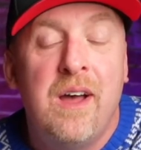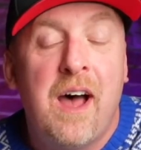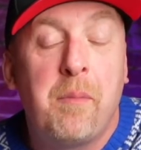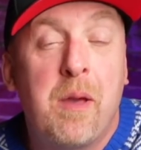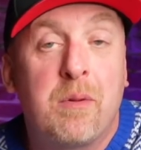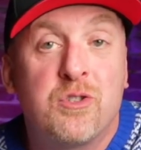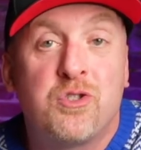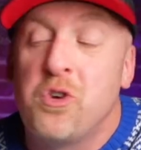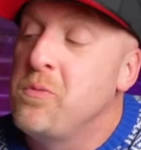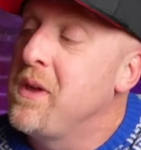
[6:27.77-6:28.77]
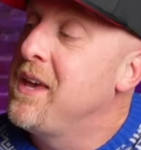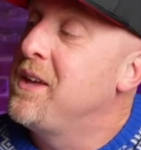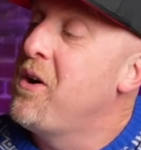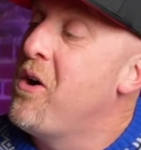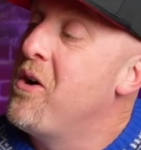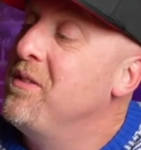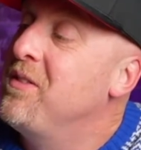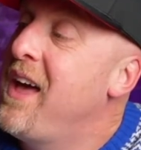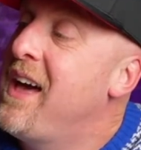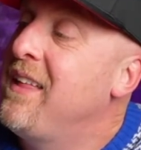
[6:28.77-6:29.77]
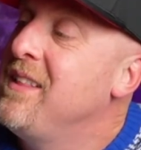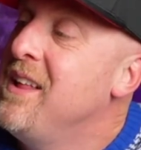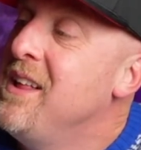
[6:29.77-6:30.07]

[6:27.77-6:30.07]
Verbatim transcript: I'll be able to zoom in on that.